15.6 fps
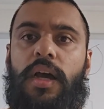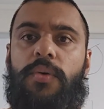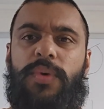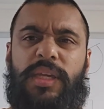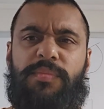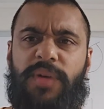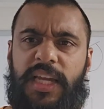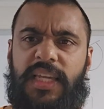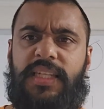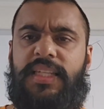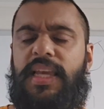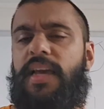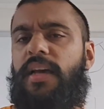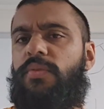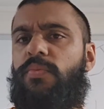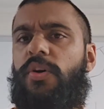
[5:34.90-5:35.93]
we can break it
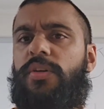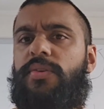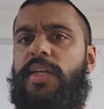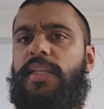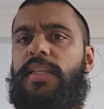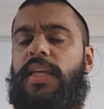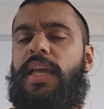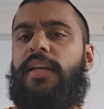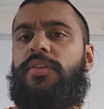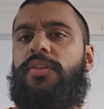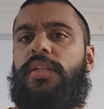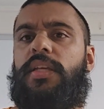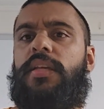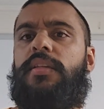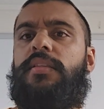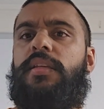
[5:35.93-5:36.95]
down what greasing
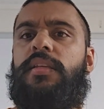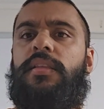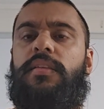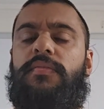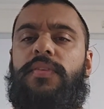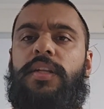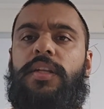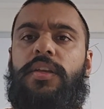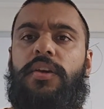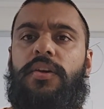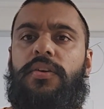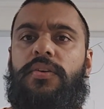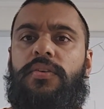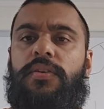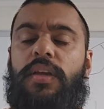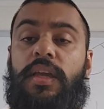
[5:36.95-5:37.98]
actually is in the
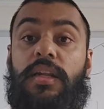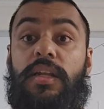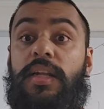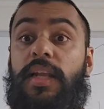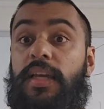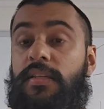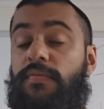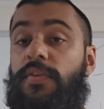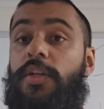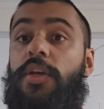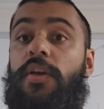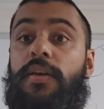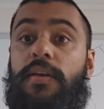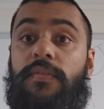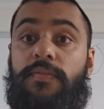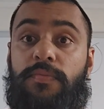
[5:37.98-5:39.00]
video, in the next
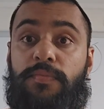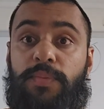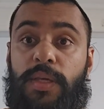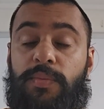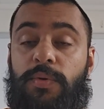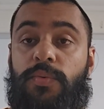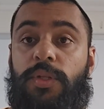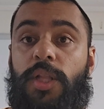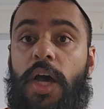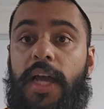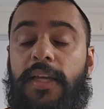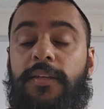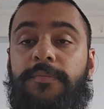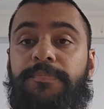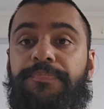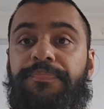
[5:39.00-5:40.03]
video, if people would like.